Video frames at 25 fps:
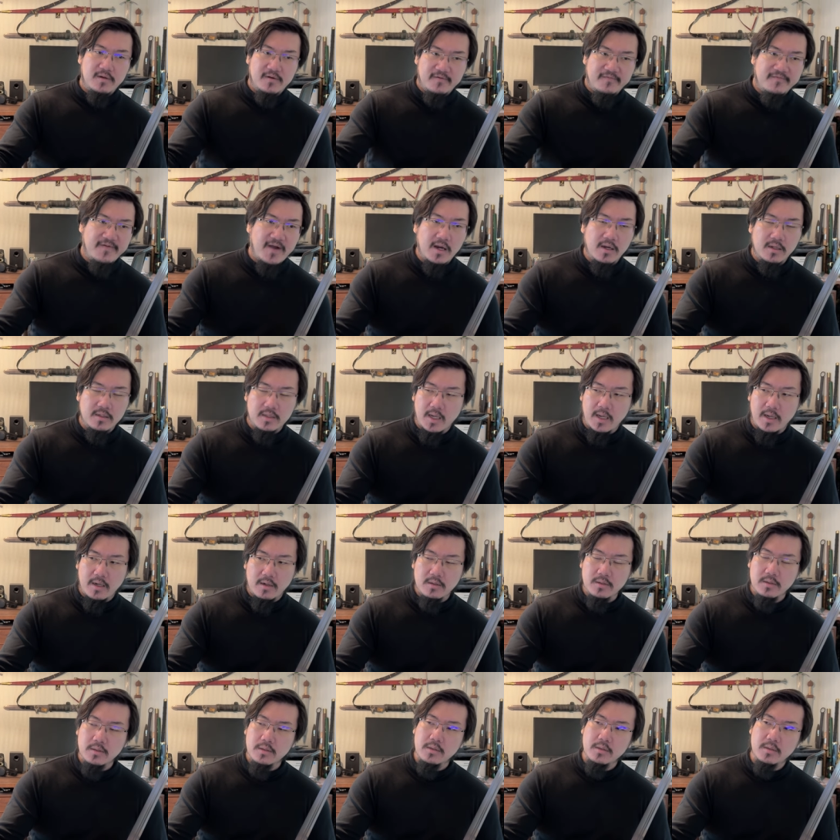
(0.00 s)
fire and
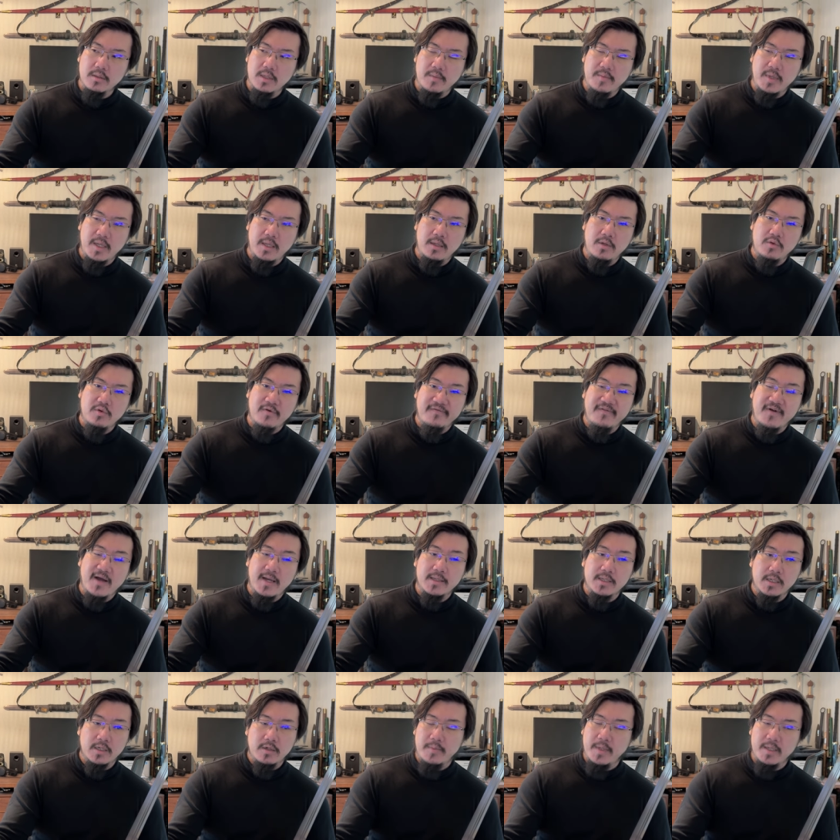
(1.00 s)
iron, can be
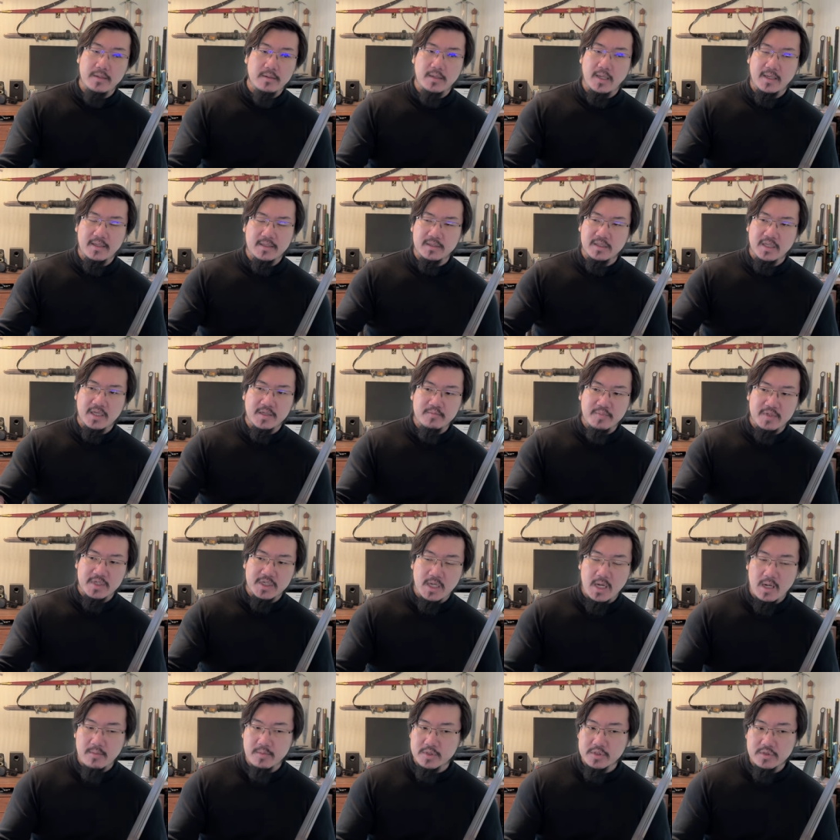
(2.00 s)
refined a little bit, like the tip
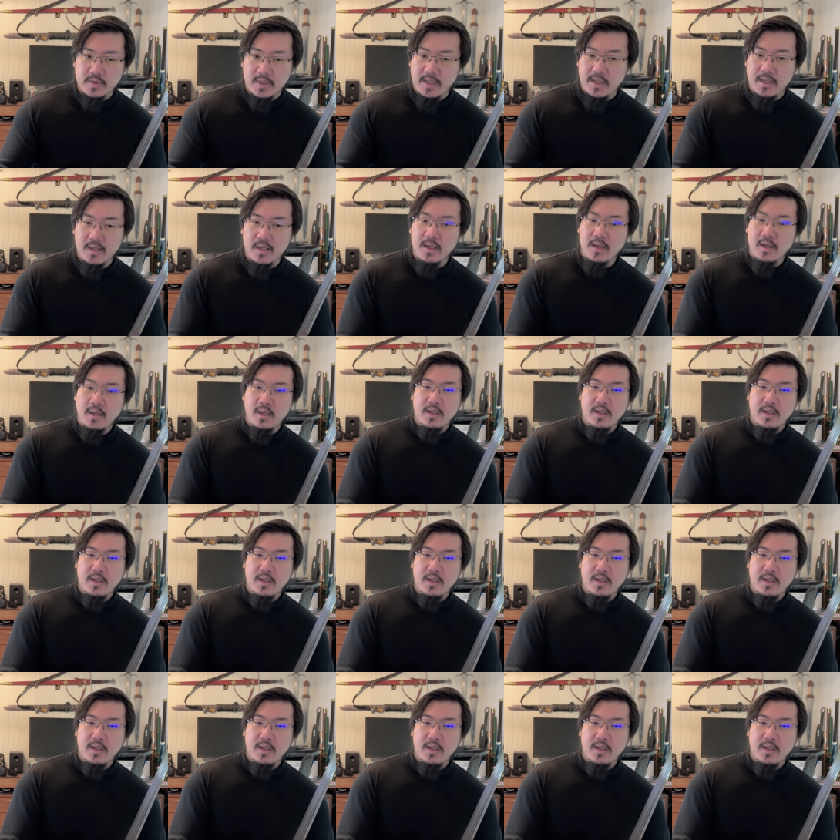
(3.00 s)
geometry.